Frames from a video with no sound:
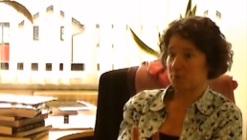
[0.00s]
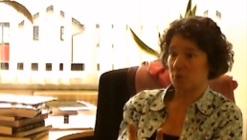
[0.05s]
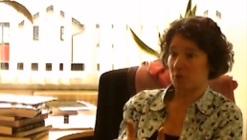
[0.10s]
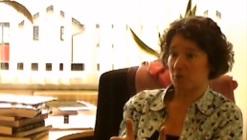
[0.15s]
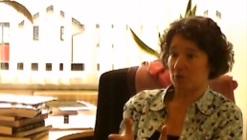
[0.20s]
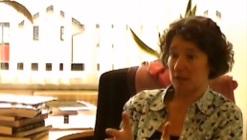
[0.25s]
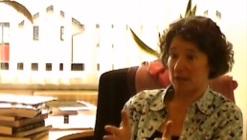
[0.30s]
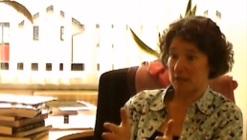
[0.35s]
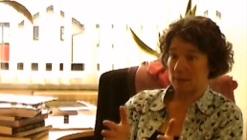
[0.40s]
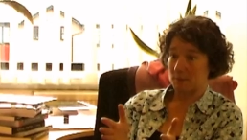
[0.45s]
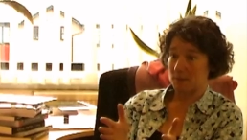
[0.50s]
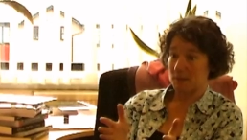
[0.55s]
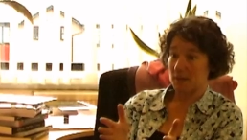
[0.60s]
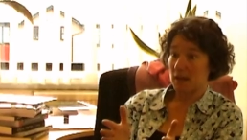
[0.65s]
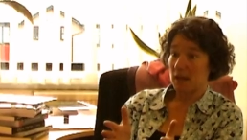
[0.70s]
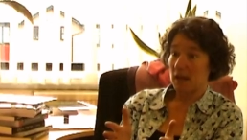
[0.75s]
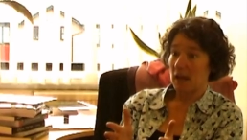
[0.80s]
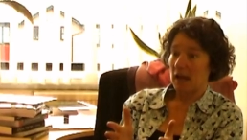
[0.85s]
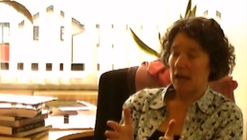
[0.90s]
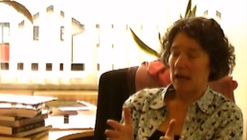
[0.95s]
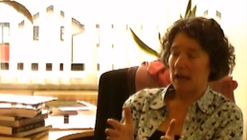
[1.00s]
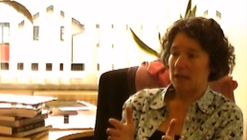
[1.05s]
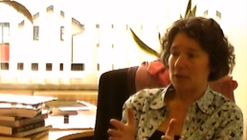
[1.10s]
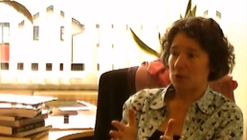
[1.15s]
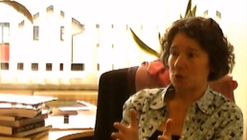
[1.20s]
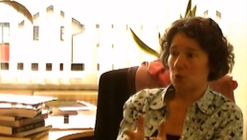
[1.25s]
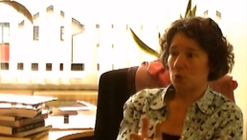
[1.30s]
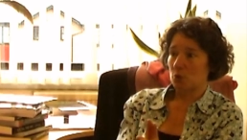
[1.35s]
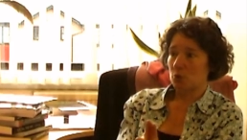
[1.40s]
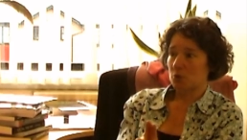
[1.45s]
programmes
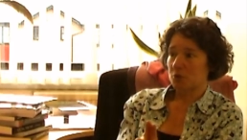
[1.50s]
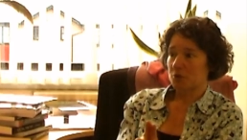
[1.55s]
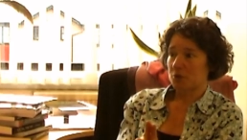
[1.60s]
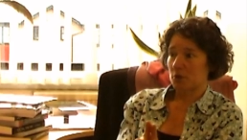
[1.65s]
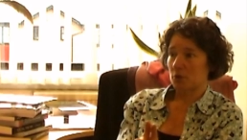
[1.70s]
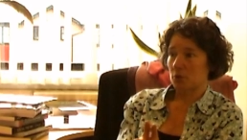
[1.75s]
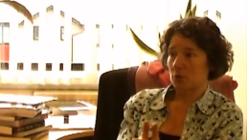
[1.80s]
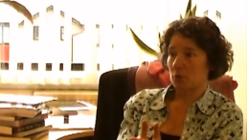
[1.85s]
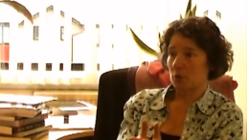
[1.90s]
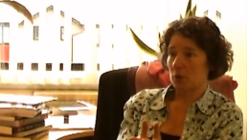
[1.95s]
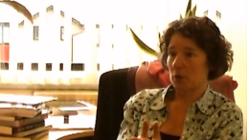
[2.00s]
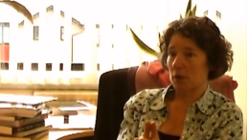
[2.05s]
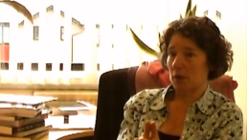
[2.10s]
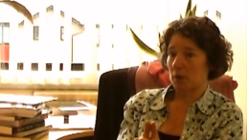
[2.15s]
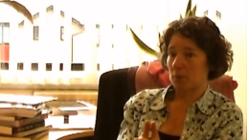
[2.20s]
and also